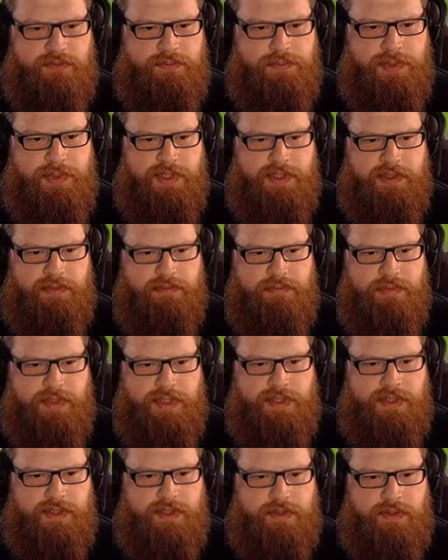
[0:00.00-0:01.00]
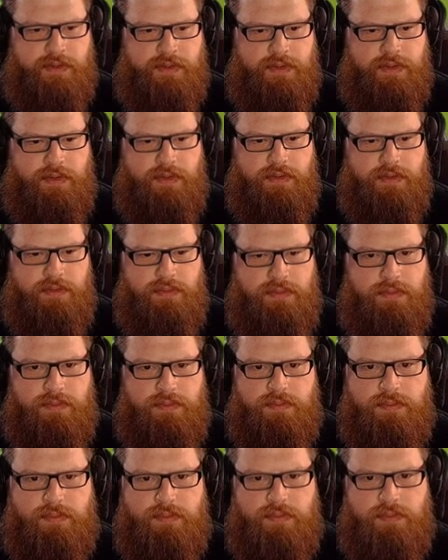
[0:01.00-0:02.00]
plate ready to go.
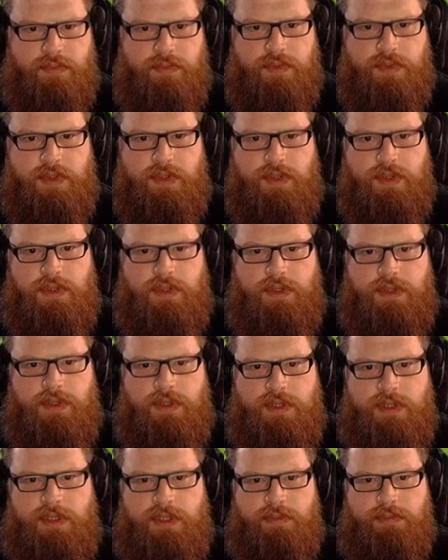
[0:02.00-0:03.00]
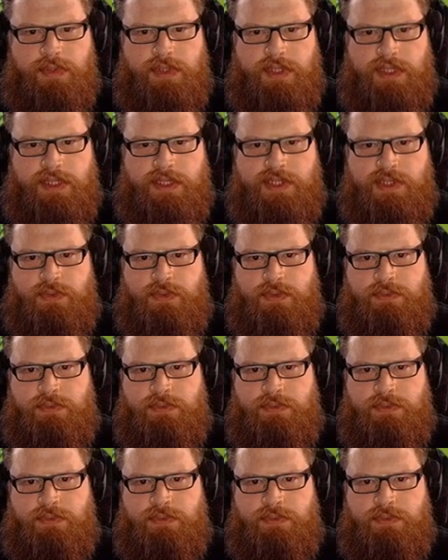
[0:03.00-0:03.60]
And then we'll get this sweep